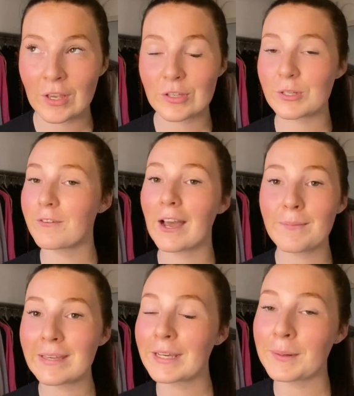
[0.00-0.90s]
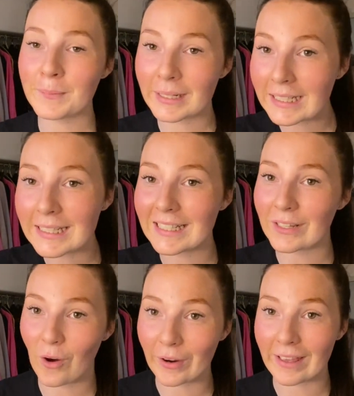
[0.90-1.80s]
So if I'm being completely
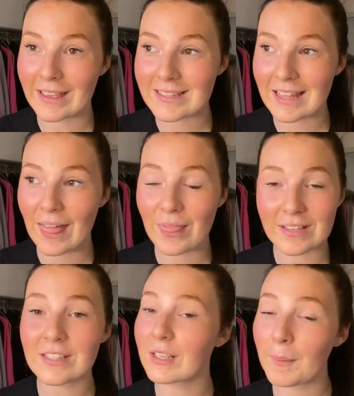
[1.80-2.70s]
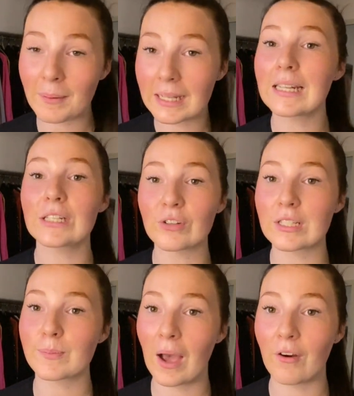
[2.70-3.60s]
honest, and this is completely
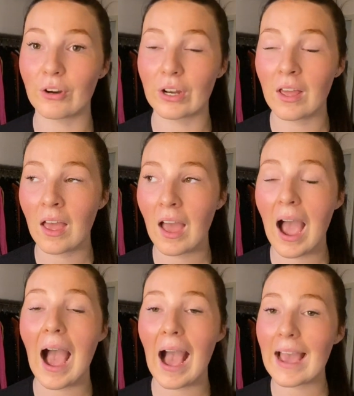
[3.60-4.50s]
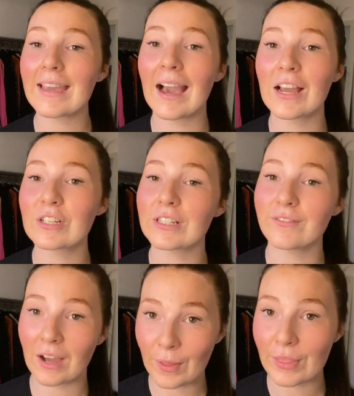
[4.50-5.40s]
transparent, I actually
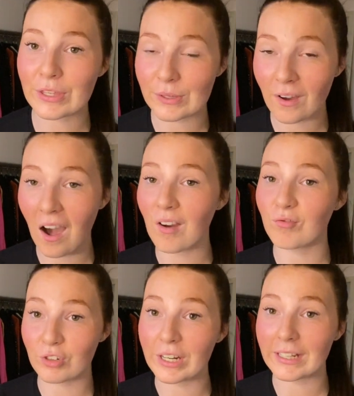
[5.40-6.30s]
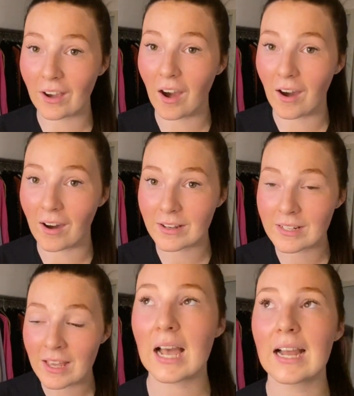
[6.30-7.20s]
found the UCAT really hard.
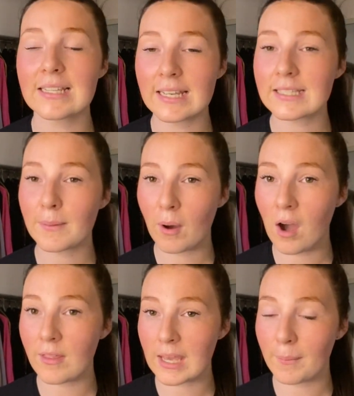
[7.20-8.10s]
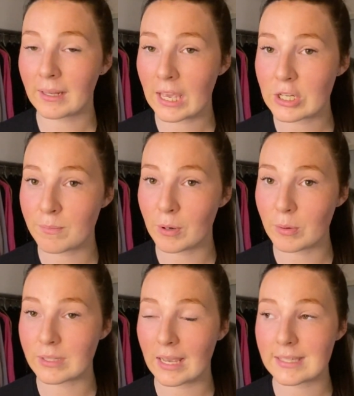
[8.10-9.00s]
I'd say it's the part of the application
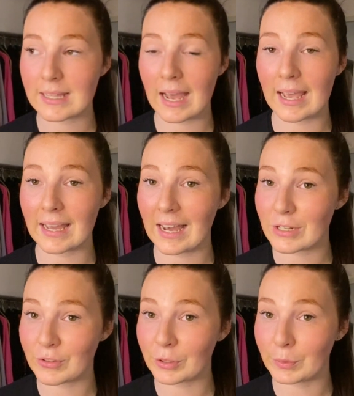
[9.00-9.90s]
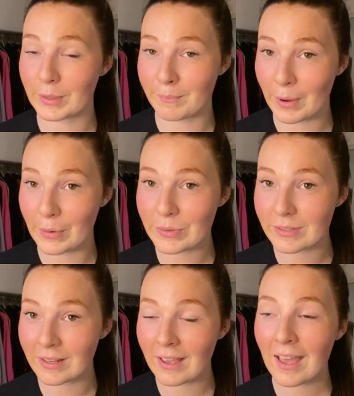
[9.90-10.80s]
process that I struggled with
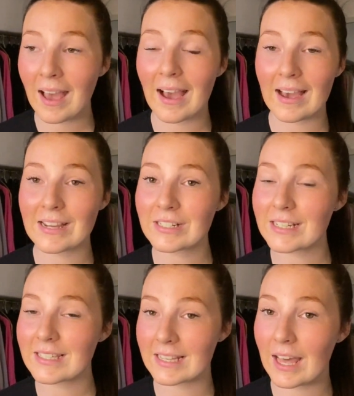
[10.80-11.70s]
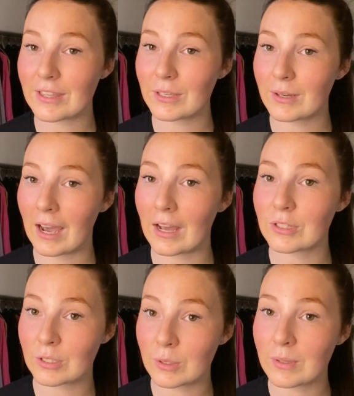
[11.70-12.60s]
most. I actually sat the UCAT
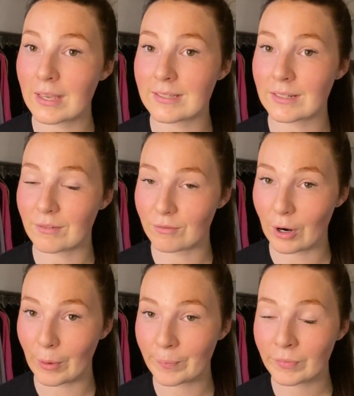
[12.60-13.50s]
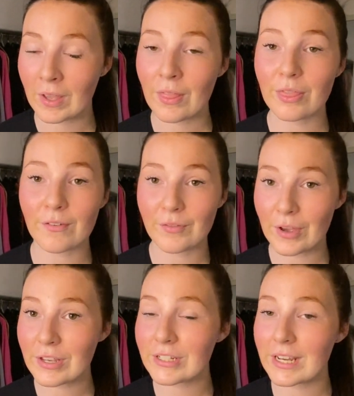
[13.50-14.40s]
2 years in a row. The
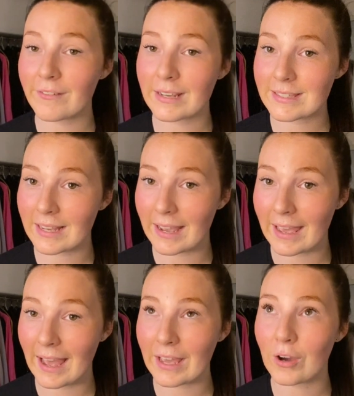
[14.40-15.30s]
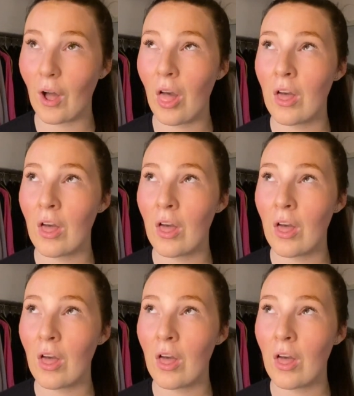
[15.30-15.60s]
first year I sat it, I got